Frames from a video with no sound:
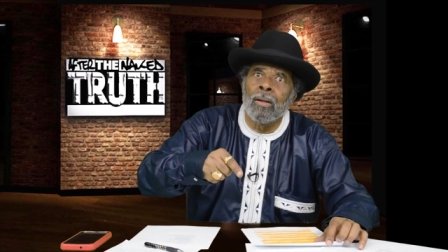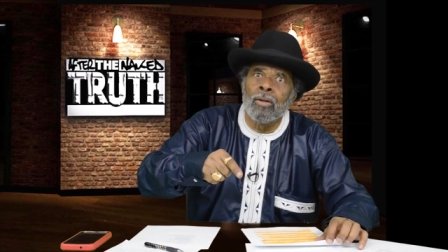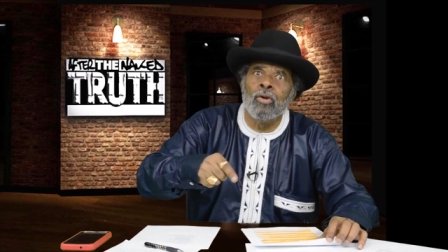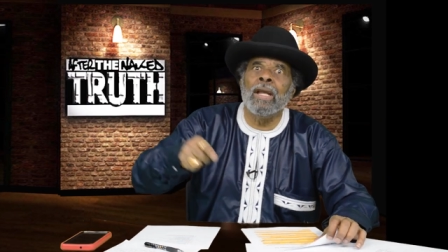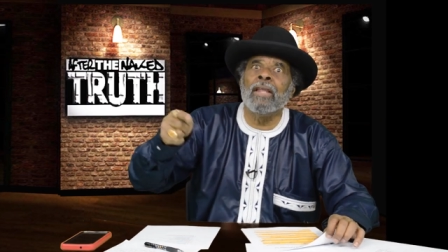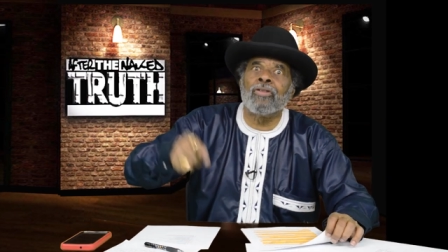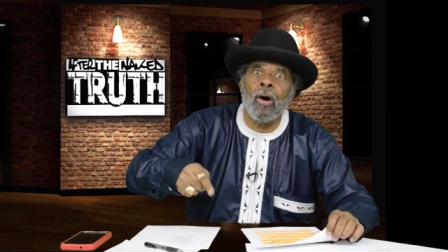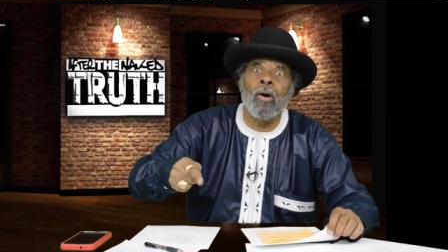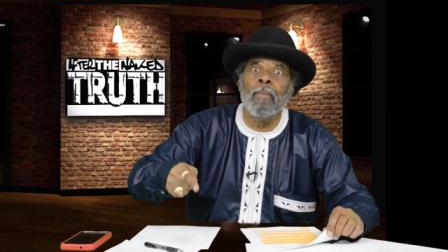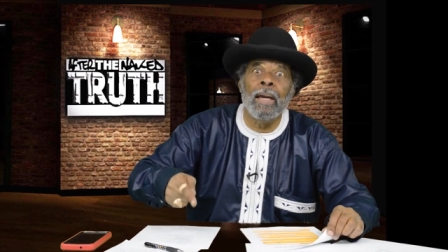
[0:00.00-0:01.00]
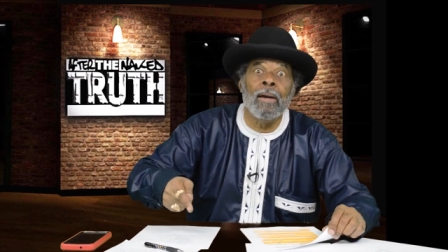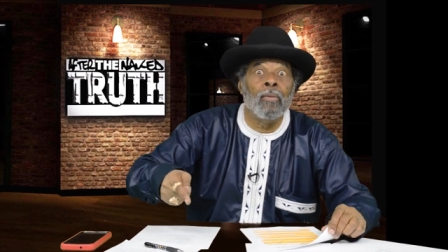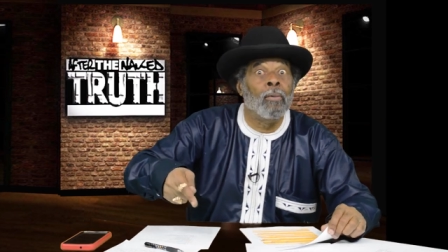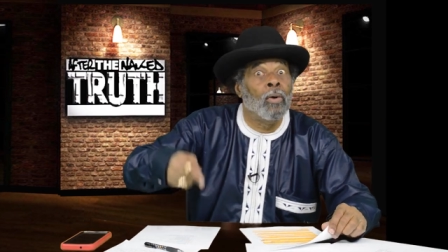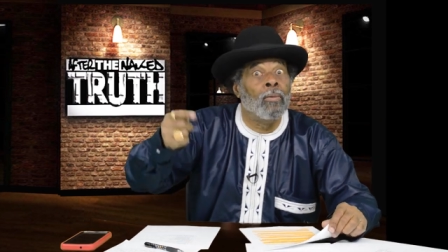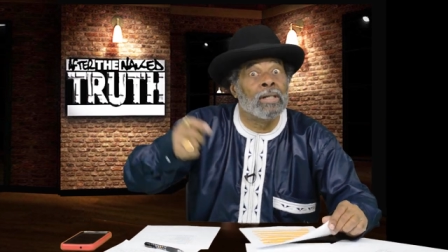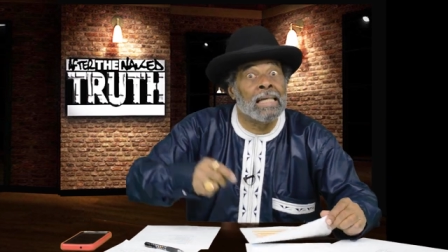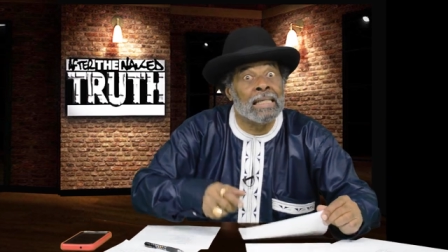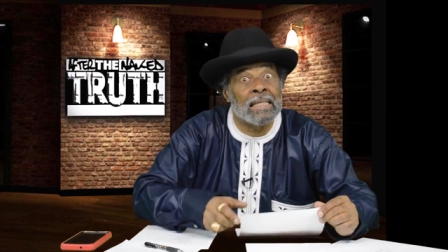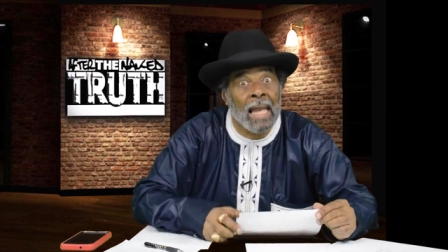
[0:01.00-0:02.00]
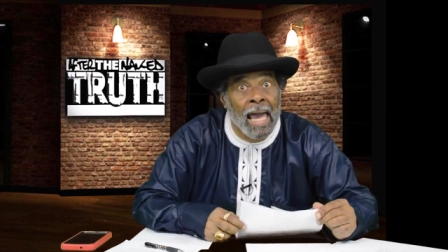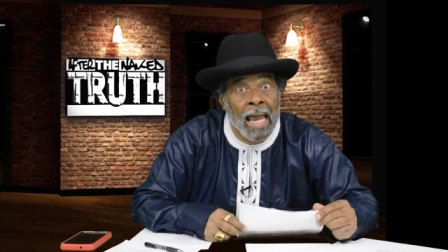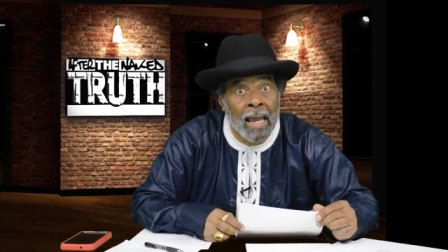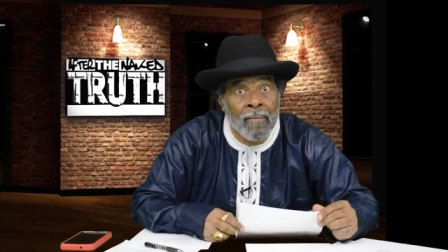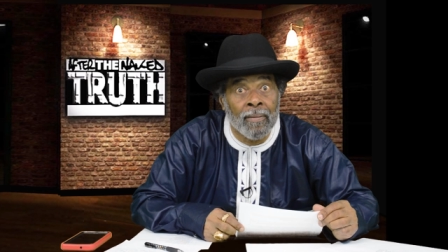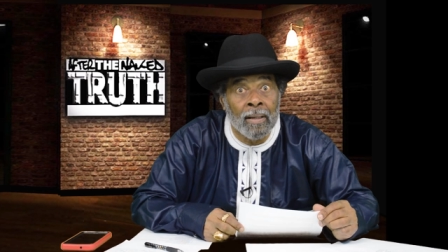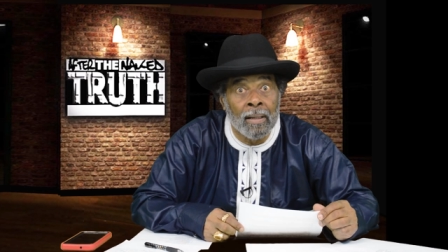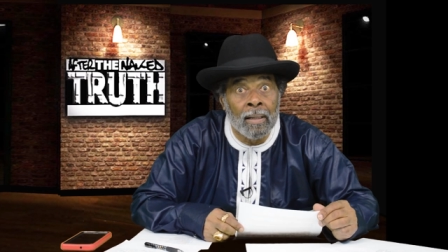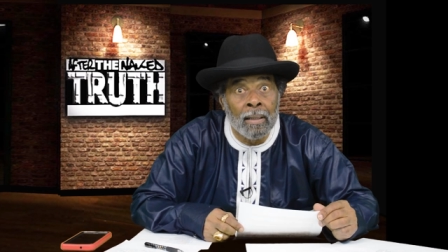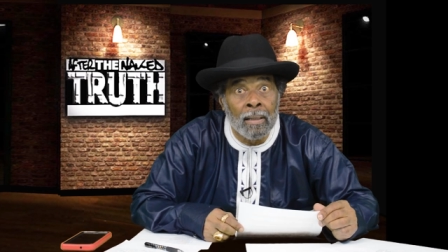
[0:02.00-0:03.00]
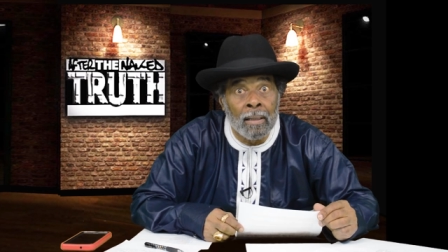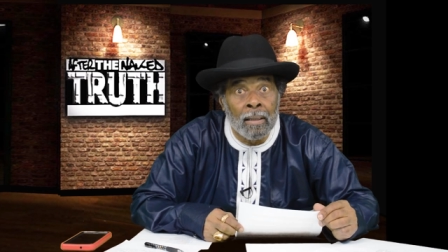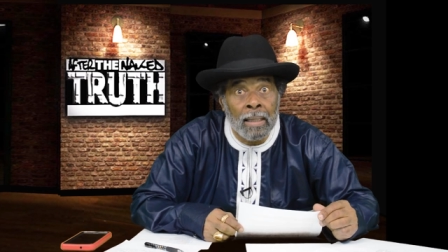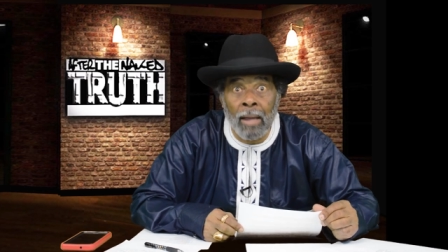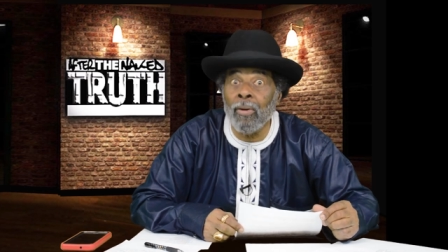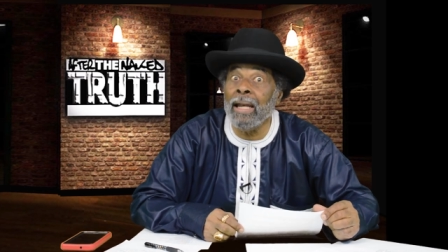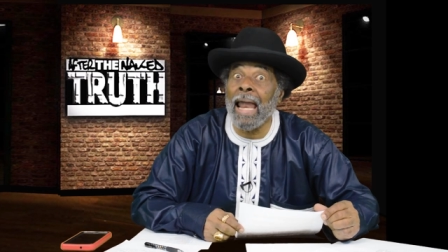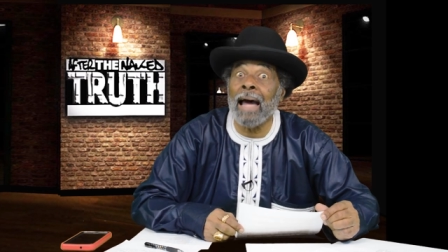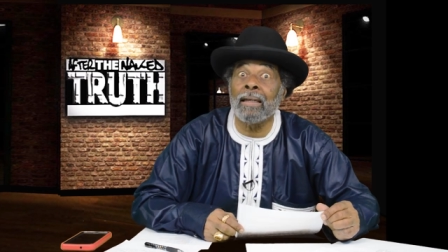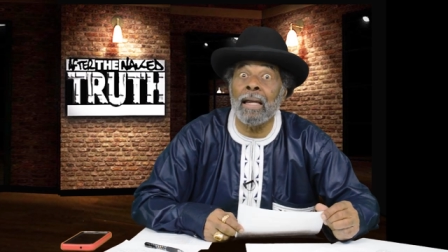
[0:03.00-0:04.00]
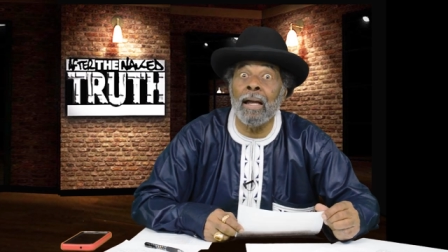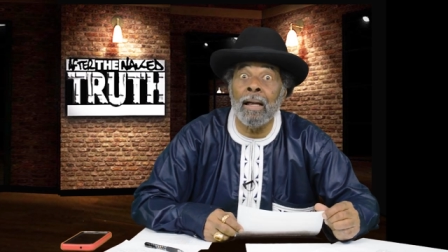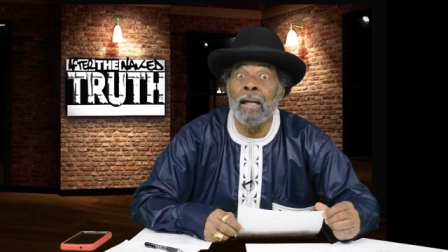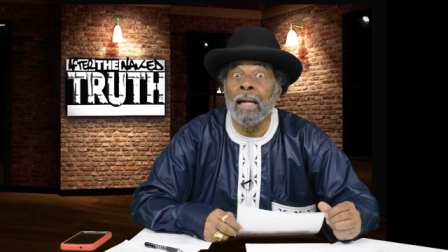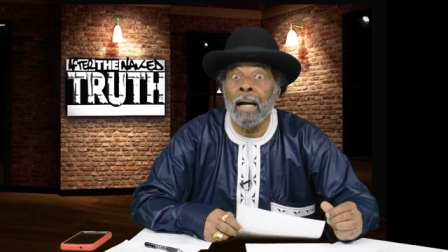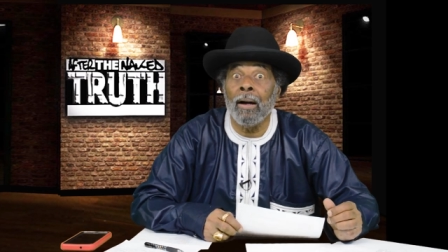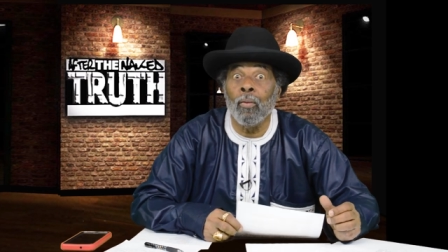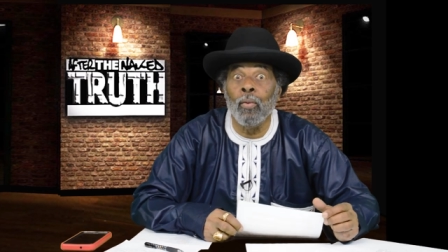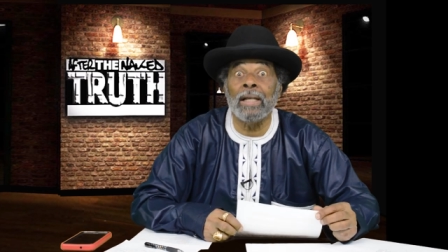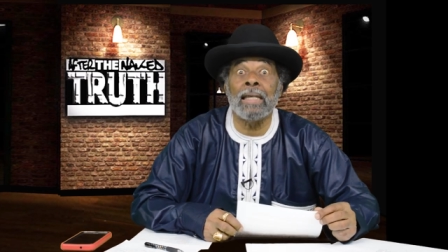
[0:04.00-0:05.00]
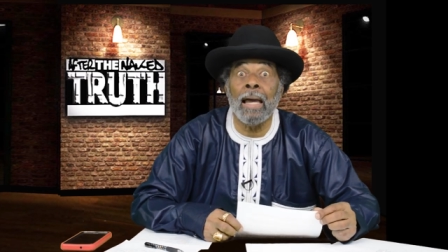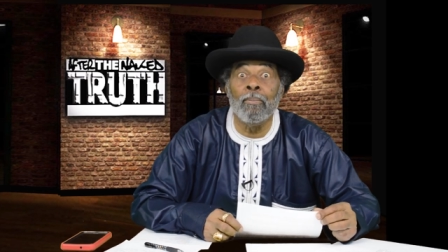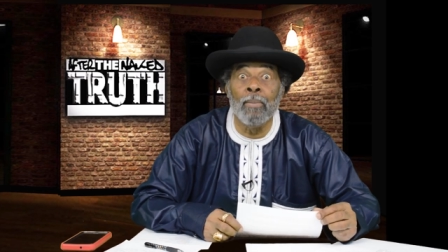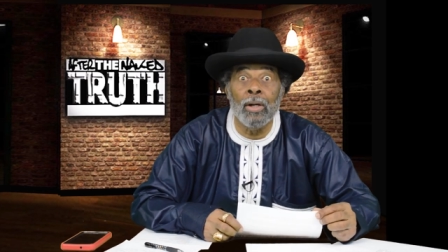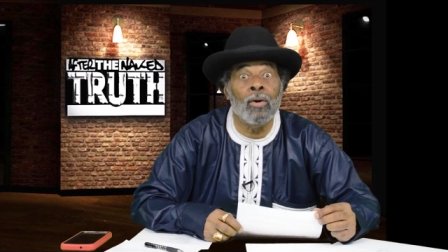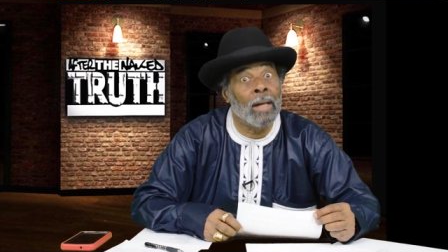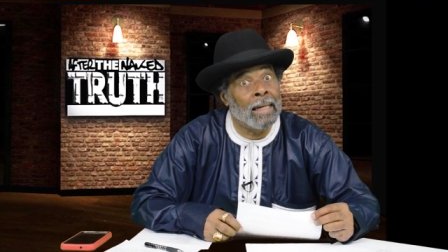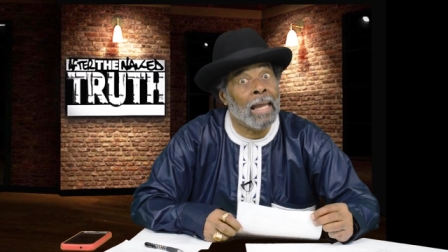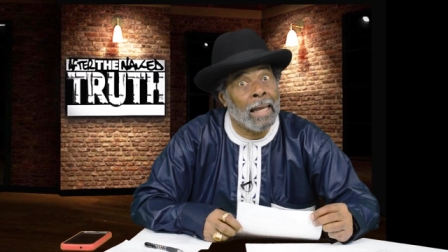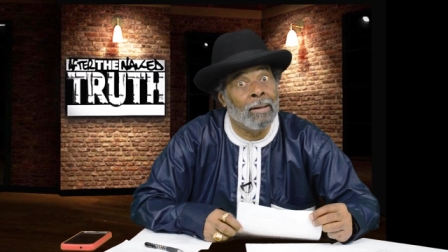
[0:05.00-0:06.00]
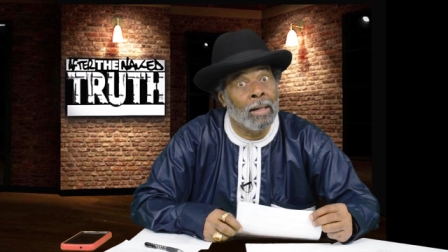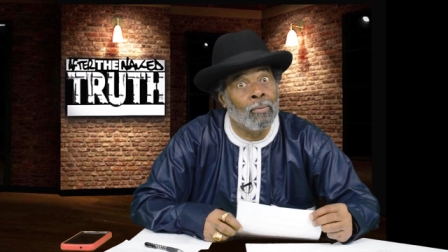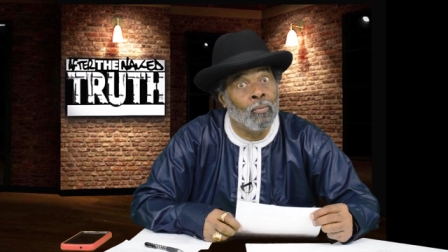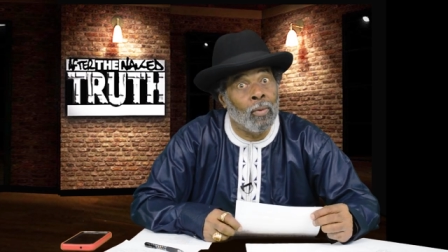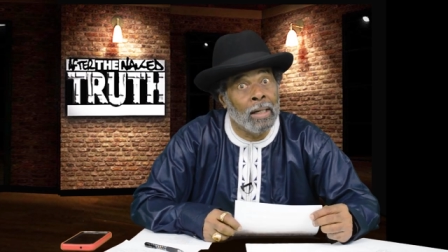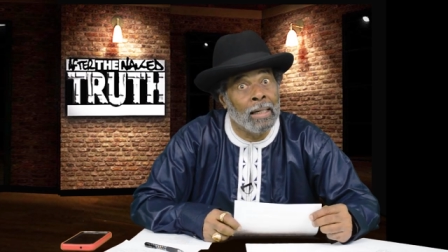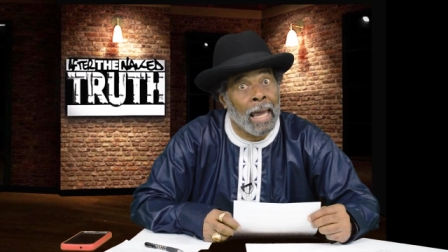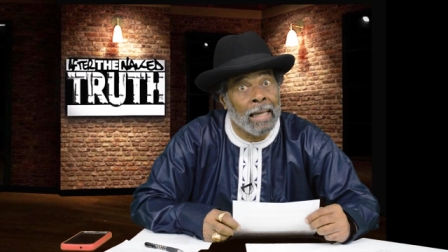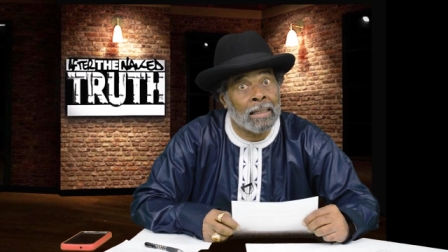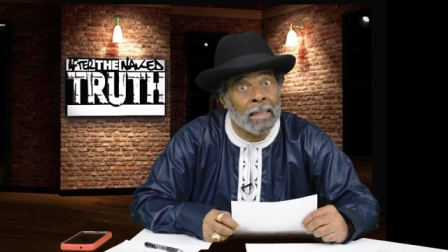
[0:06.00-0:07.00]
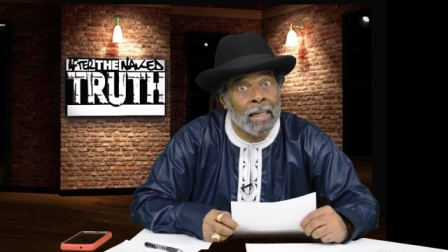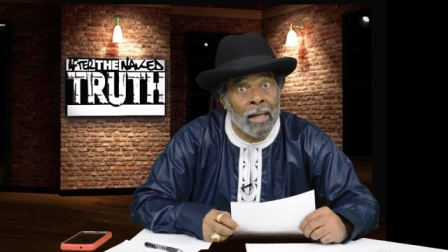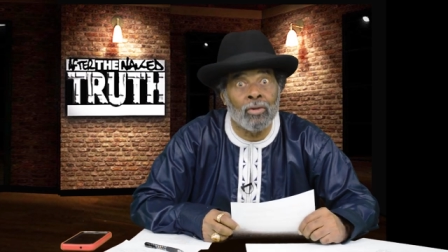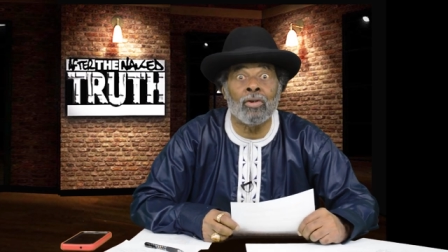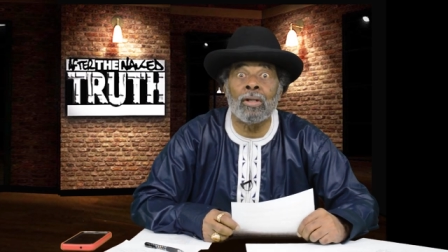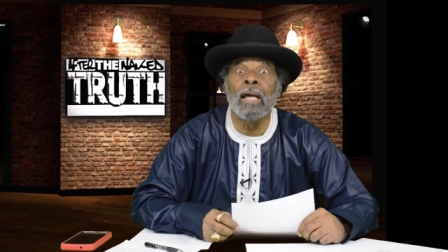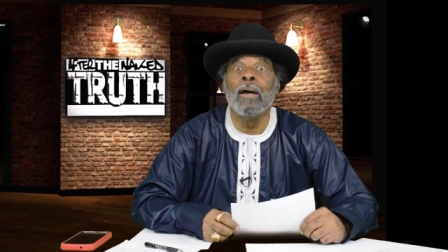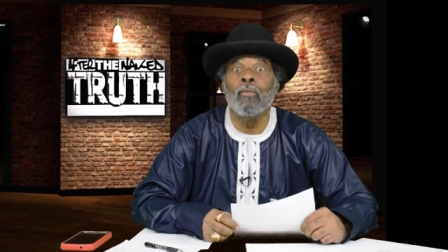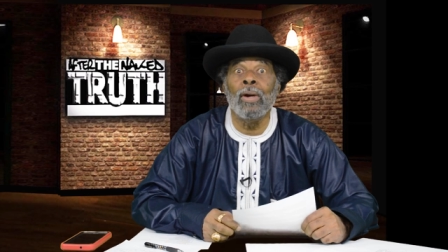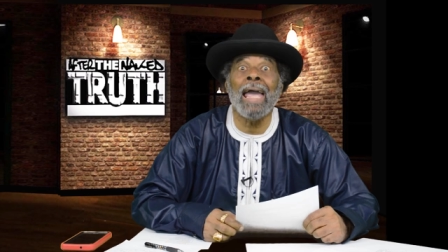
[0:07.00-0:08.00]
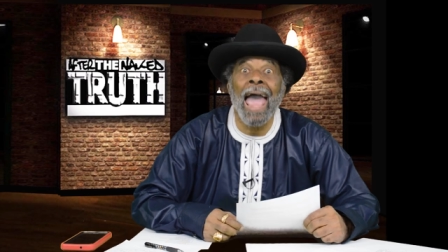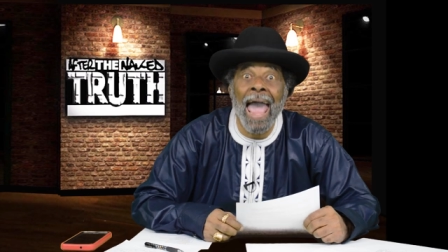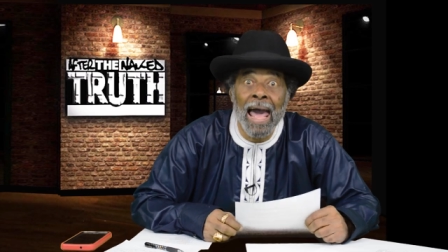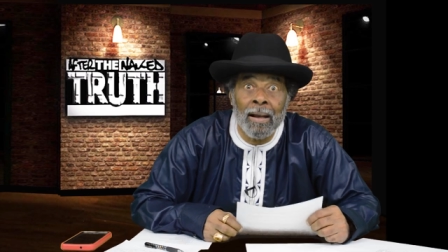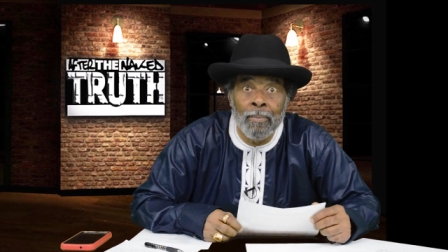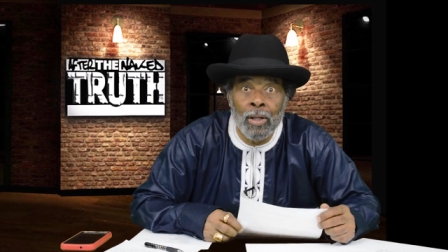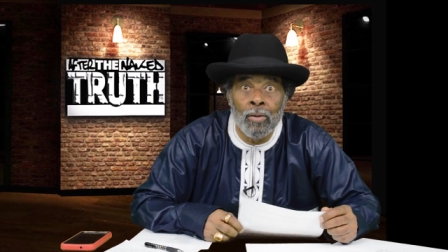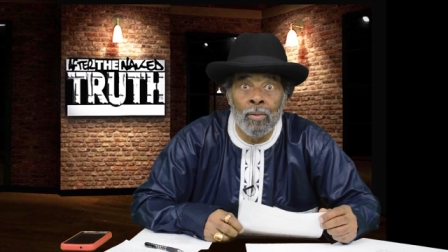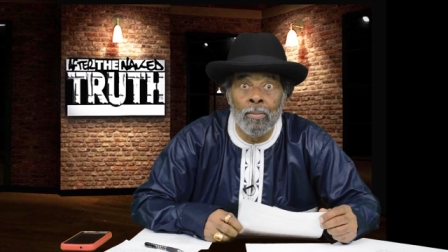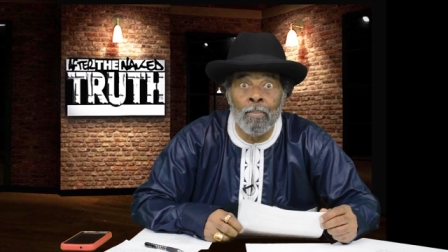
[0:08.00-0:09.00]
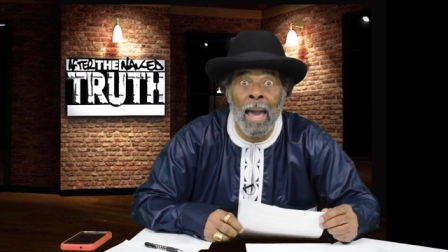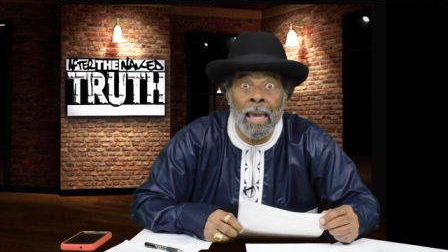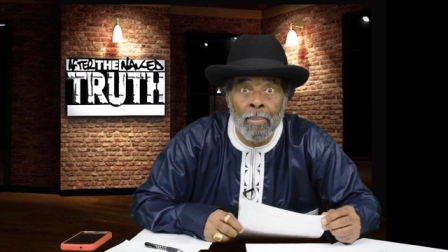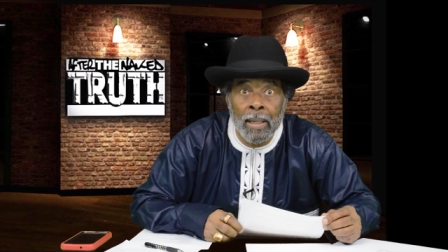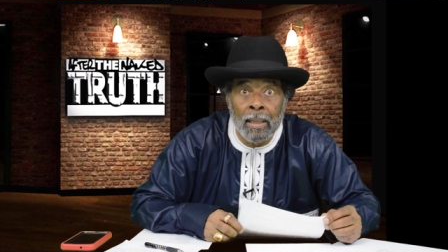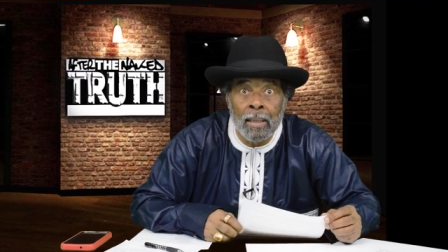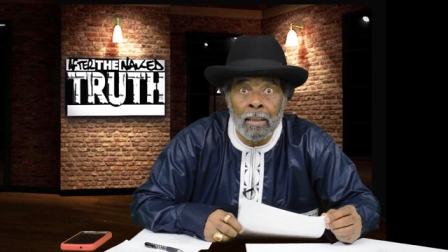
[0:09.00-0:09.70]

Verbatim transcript: You didn't throw them in when we was enslaved. They wasn't out there uh, with that mule in, in, in, in eighteen hundred. We had a mule, maybe.